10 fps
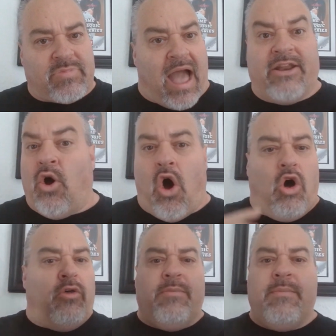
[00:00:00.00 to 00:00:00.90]
I know
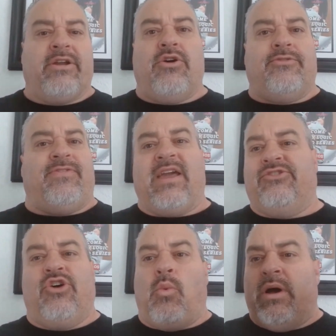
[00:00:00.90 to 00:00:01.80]
all the Mariota fans
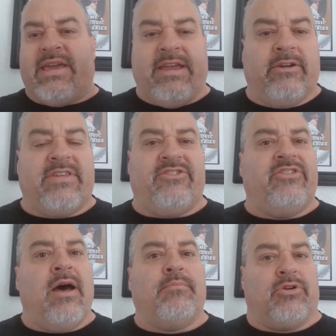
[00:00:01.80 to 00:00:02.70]
don't want to hear these
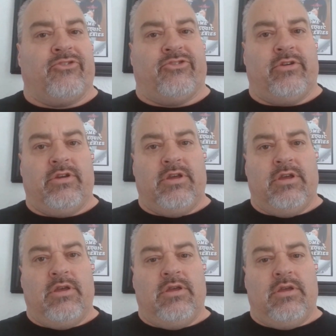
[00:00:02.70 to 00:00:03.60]
numbers.
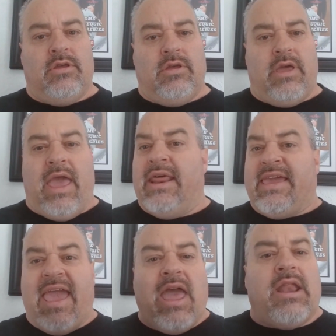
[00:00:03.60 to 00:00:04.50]
And
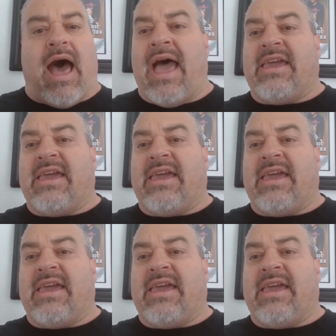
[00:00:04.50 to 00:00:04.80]
again, I